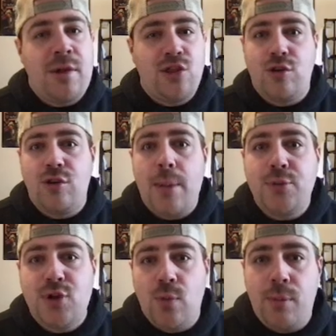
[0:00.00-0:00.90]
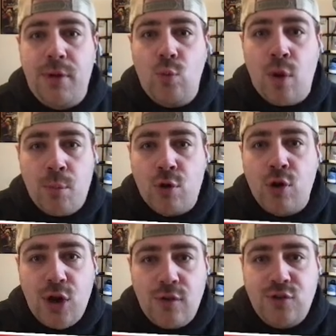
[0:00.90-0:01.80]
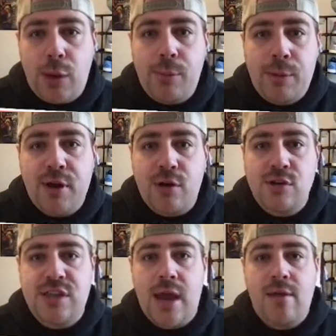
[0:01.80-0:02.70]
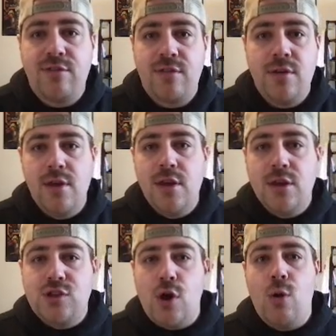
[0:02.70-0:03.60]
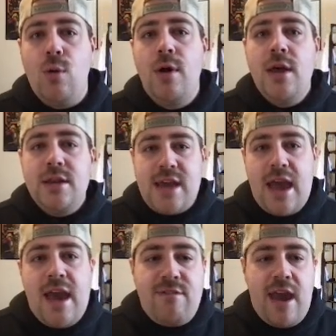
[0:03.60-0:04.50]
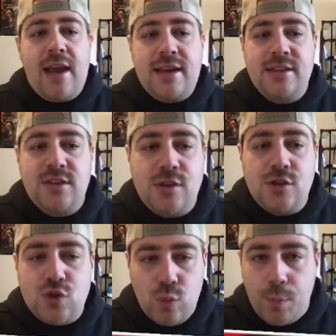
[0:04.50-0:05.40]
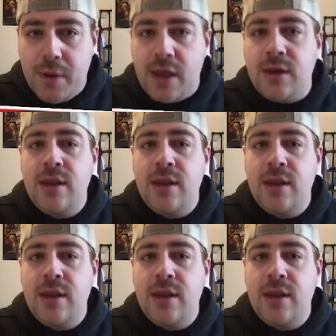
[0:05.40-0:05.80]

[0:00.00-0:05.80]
third option would have been one more year of J.B. Bickerstaff. So to have Atkinson swoop in,